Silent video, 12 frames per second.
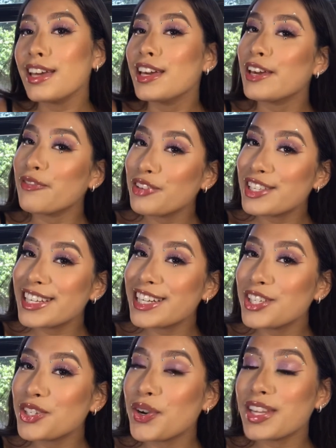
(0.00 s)
If you did
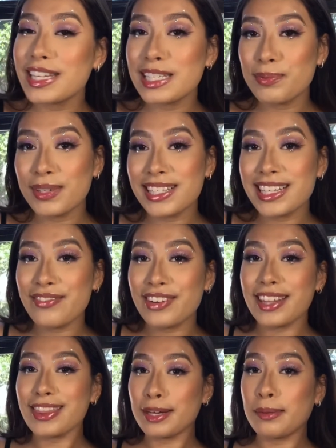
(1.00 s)
enjoy this, please give it
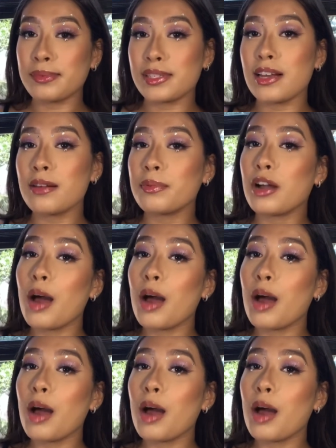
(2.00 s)
a thumbs up.